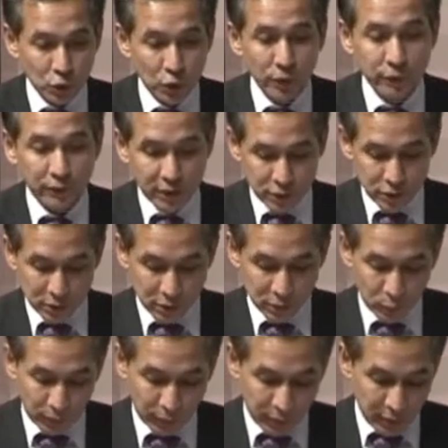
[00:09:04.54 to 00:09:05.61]
joint venture
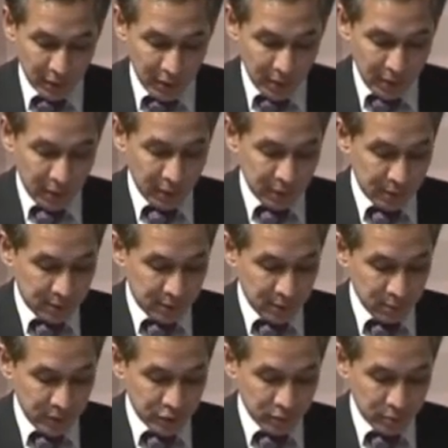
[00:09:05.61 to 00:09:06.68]
with
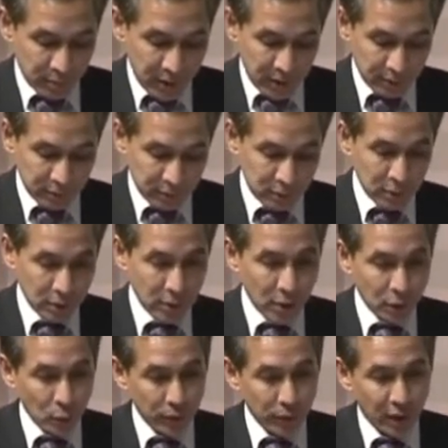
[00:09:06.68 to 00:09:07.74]
existing Malaysian banks
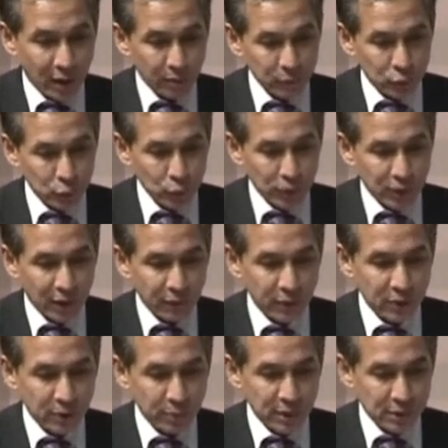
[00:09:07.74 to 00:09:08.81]
with up to
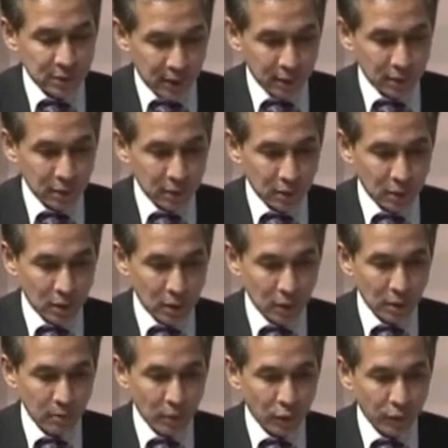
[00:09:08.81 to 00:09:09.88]
70% um,
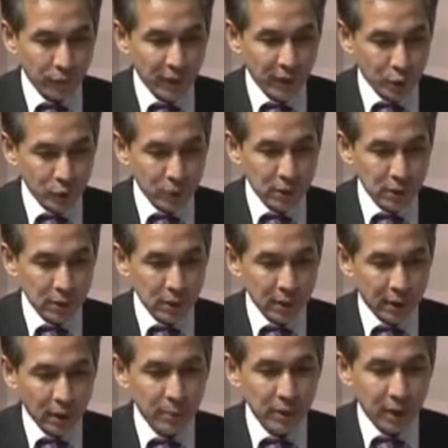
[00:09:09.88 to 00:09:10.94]
of the equity
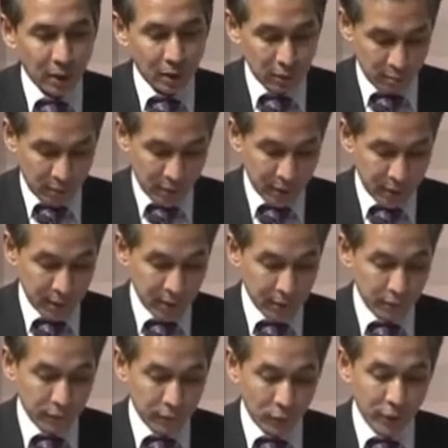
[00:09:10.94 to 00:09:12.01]
can be held by
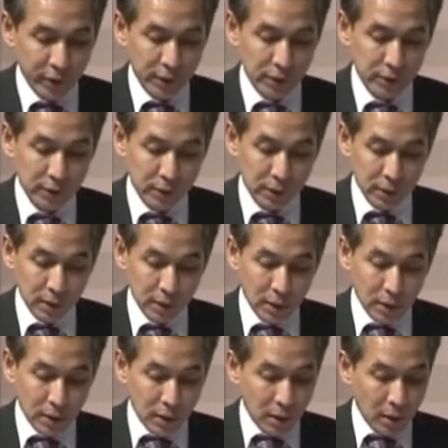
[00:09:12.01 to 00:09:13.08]
foreigner.
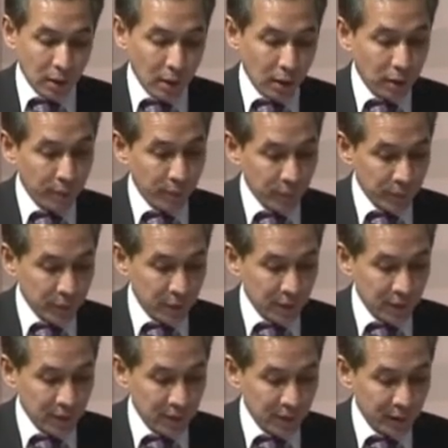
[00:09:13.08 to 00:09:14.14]
Um, the
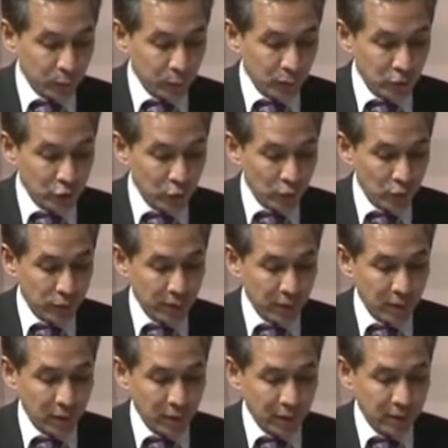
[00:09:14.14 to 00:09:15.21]
next slide will show you
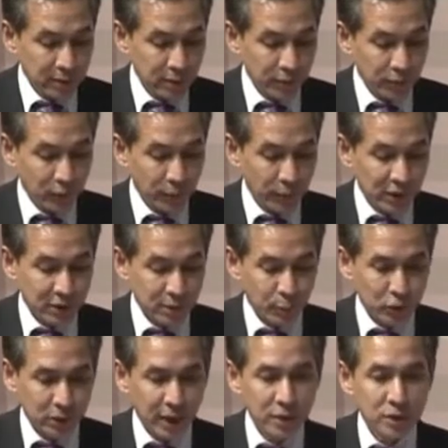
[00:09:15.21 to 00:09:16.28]
that arising from this
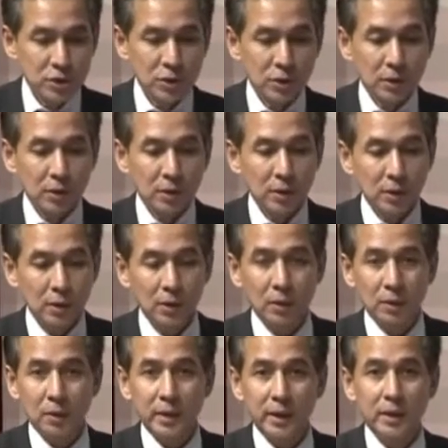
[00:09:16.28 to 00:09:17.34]
potential
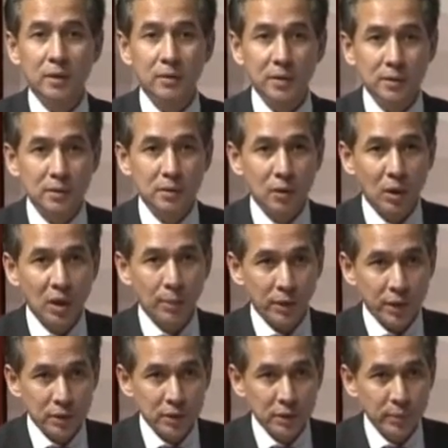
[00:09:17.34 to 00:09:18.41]
uh, increased
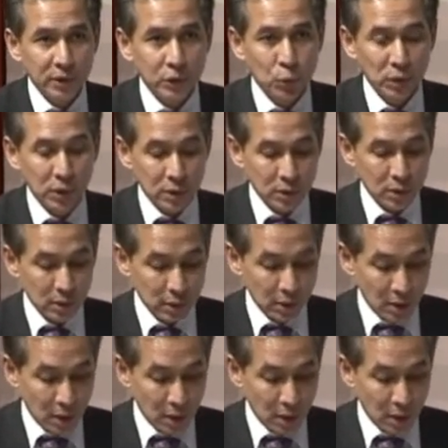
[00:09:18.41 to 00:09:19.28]
collaboration between